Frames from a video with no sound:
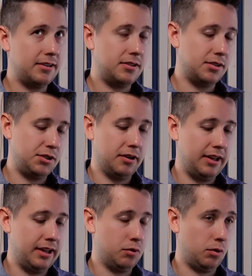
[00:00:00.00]
to shoot in an
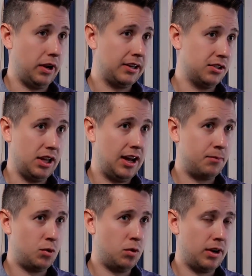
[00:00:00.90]
indoor range a lot
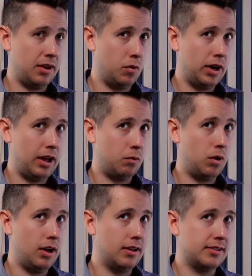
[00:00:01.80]
more, and when
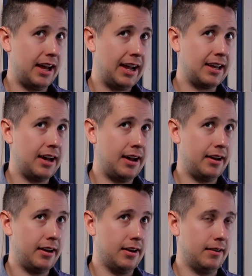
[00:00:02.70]
I
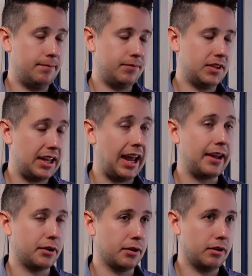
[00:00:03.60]
got
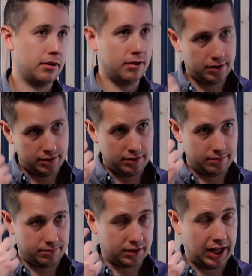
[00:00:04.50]
Gator
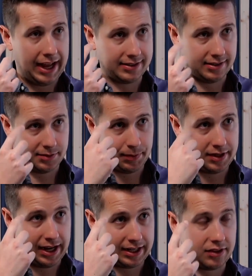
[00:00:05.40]
glasses, but
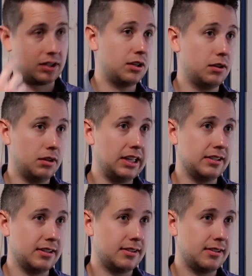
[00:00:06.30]
I got the clear lenses.